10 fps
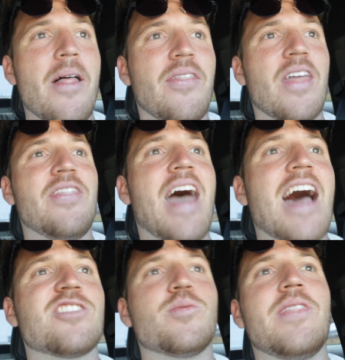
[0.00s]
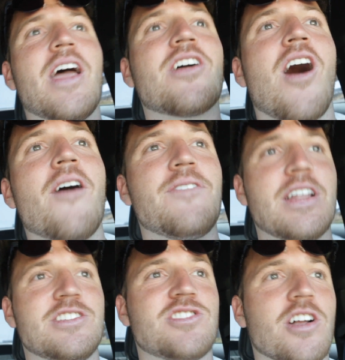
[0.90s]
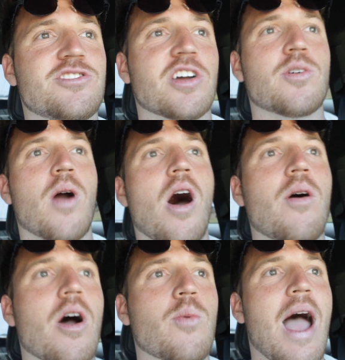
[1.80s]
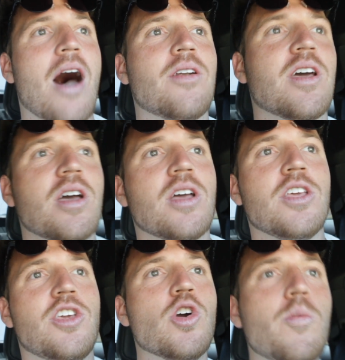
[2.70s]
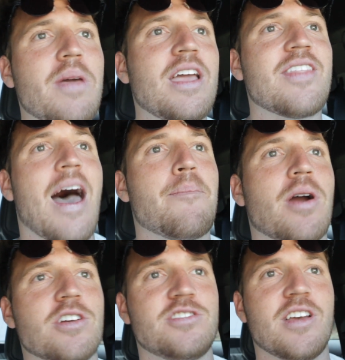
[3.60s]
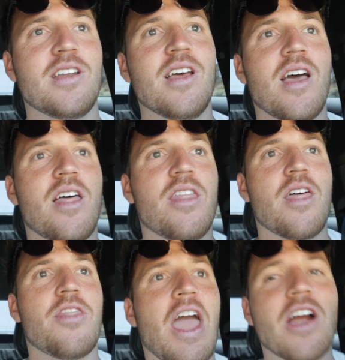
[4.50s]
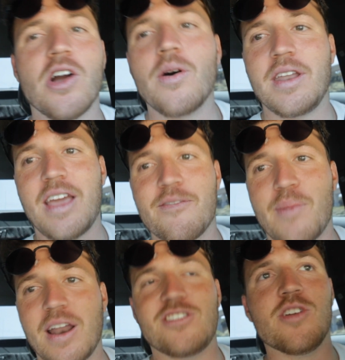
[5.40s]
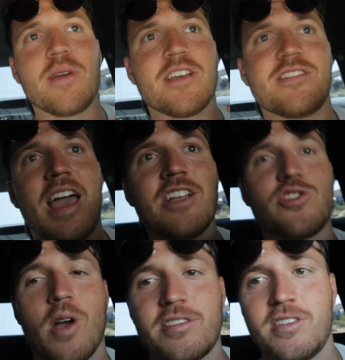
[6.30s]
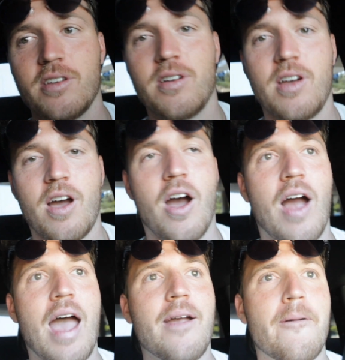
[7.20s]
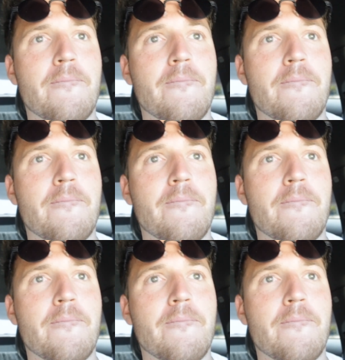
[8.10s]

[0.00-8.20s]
then that's when their confidence starts to grow around you being that person that they're going to give money to because they trust you, all right?